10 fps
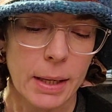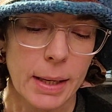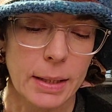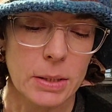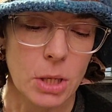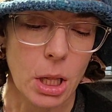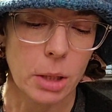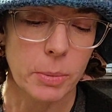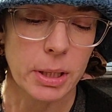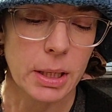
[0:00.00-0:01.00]
King
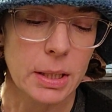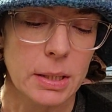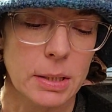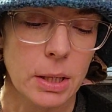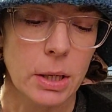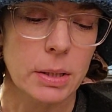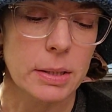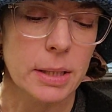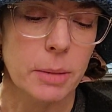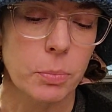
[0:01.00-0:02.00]
Solomon in his tongue
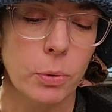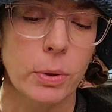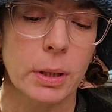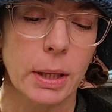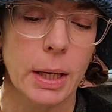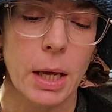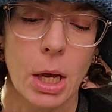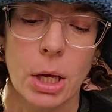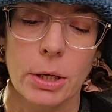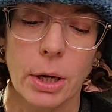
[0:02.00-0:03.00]
said prudently,
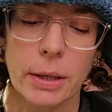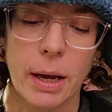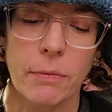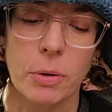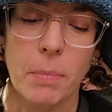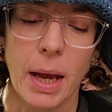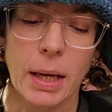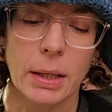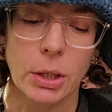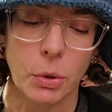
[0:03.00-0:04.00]
not every
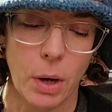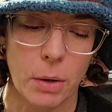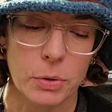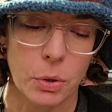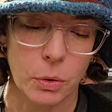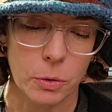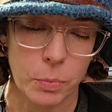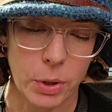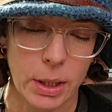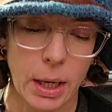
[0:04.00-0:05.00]
man in your household
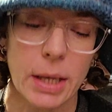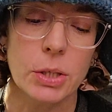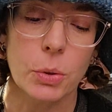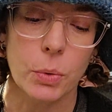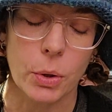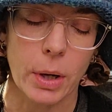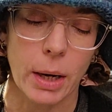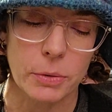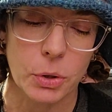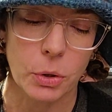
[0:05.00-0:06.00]
into your
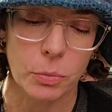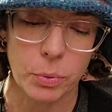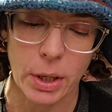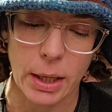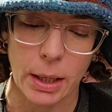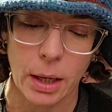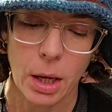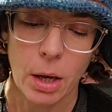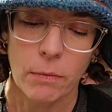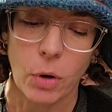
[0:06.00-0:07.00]
household bring,
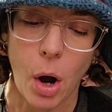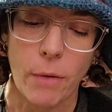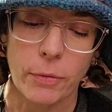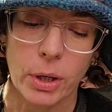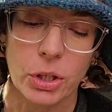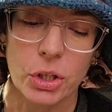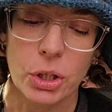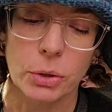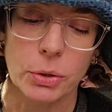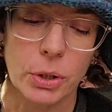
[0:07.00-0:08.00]
for offering
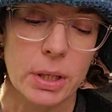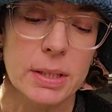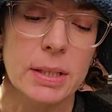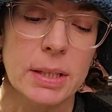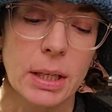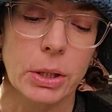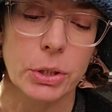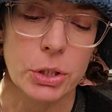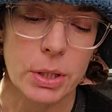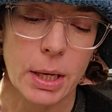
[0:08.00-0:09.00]
shelter is a
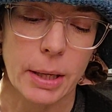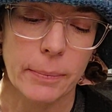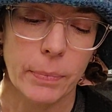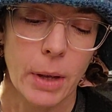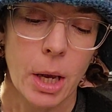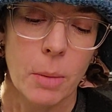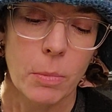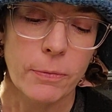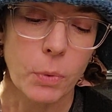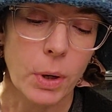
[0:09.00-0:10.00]
ticklish thing.
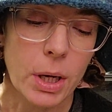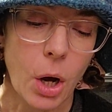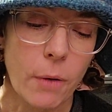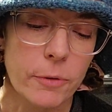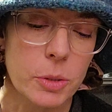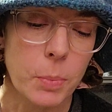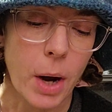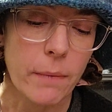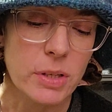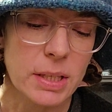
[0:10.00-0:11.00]
Before he offers
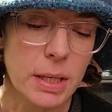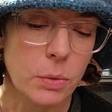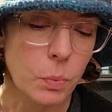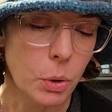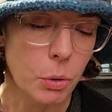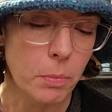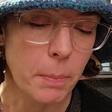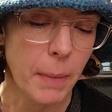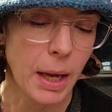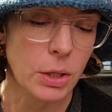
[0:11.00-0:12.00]
privacy and room, a
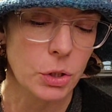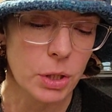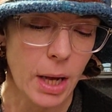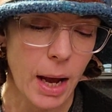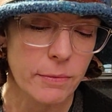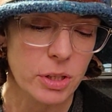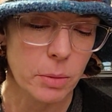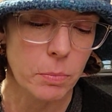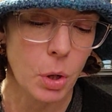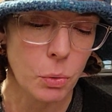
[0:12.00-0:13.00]
man should have
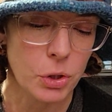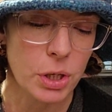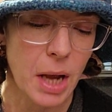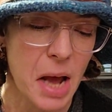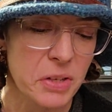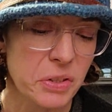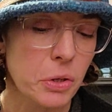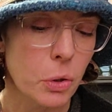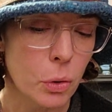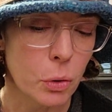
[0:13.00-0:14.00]
some notion as
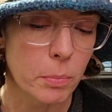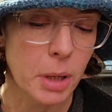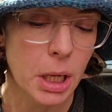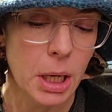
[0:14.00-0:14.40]
to whom.